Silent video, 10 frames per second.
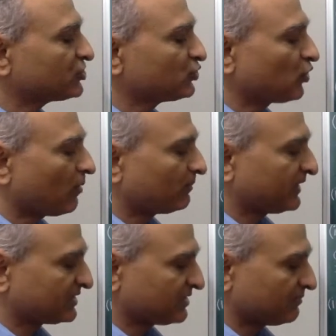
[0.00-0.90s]
to
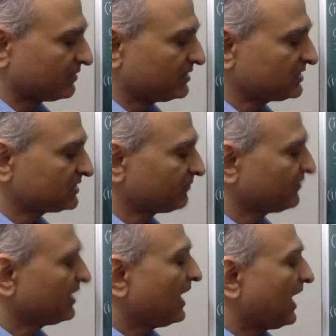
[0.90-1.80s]
complex numbers
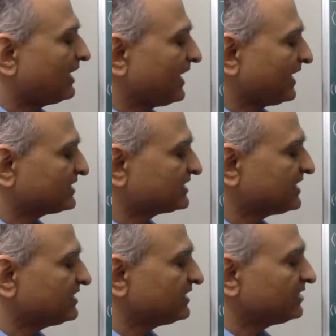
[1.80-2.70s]
and
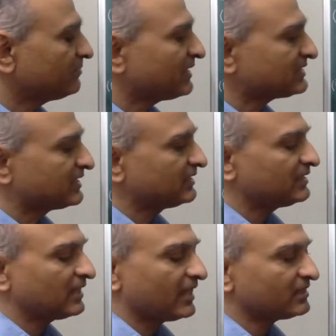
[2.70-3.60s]
extend it by
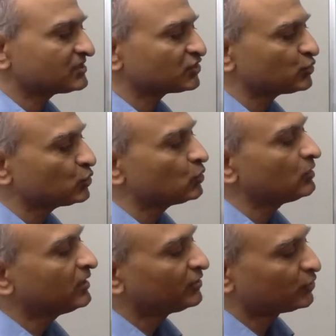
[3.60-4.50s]
sending x to
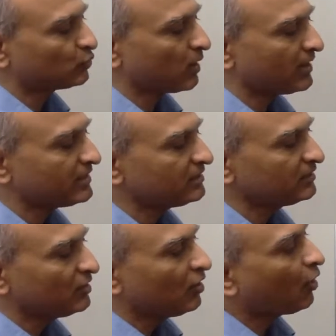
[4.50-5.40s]
2i
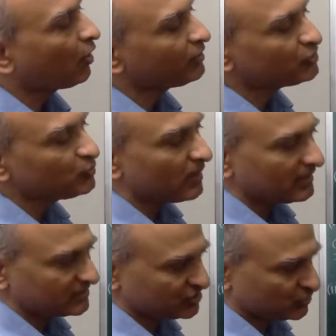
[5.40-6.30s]
or to
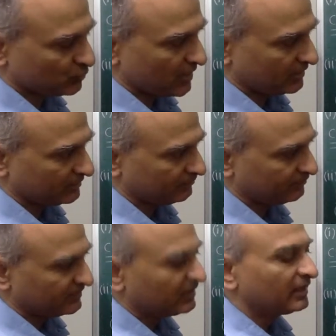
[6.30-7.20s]
minus 2i.
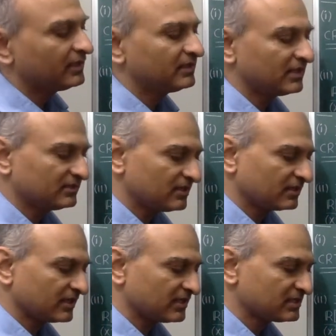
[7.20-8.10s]
In either
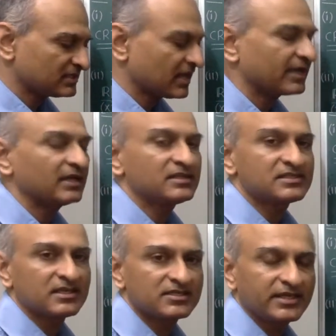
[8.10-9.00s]
case, I get a
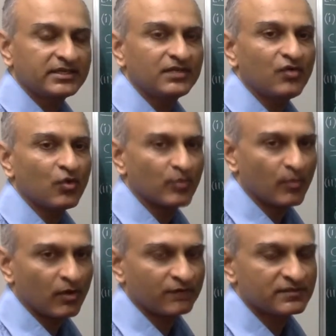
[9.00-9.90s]
surjective
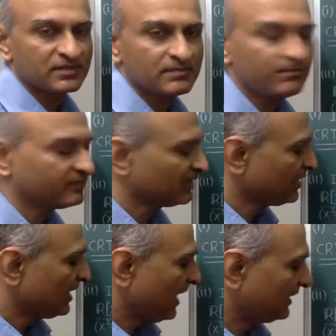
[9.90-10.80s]
homomorphism
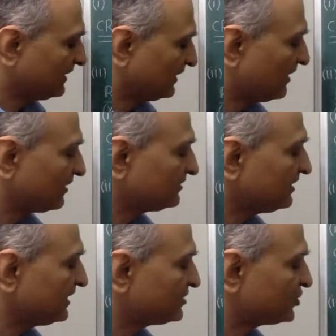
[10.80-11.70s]
and the kernel
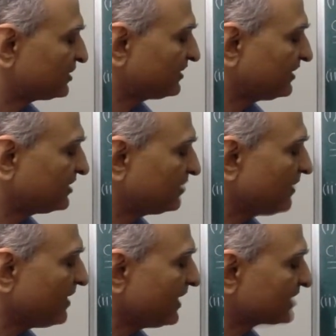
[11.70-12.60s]
is generated by
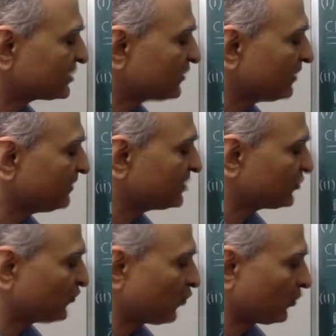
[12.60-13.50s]
x square plus
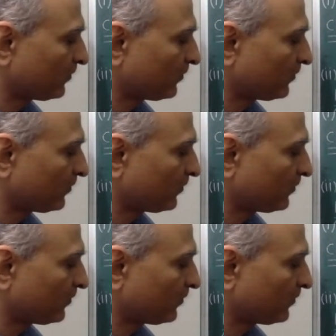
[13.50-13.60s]
4.